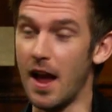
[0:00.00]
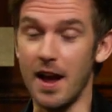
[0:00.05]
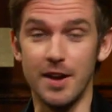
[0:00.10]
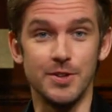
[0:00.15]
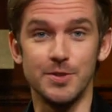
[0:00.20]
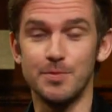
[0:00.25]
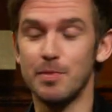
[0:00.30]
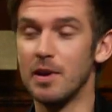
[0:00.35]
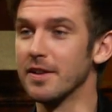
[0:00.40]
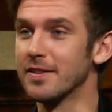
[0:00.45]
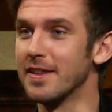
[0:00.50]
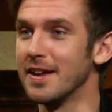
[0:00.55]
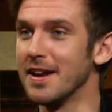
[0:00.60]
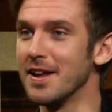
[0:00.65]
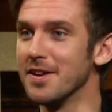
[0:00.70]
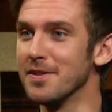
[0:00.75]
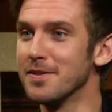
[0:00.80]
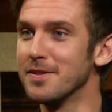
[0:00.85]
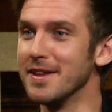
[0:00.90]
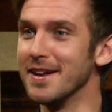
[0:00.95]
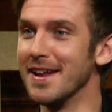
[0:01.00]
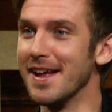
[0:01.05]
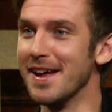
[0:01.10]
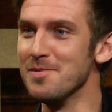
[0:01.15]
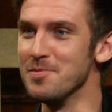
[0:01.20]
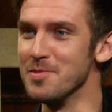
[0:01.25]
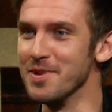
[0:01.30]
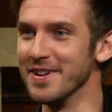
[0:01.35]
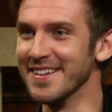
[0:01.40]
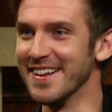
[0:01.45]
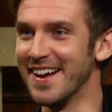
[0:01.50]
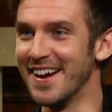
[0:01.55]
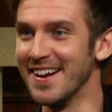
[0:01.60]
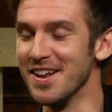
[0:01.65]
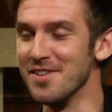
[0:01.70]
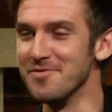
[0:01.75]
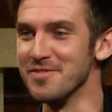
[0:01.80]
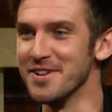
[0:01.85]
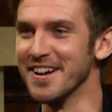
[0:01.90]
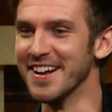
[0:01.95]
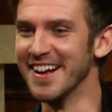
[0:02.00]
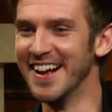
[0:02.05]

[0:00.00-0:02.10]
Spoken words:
I just plucked that out of thin air, but I love her.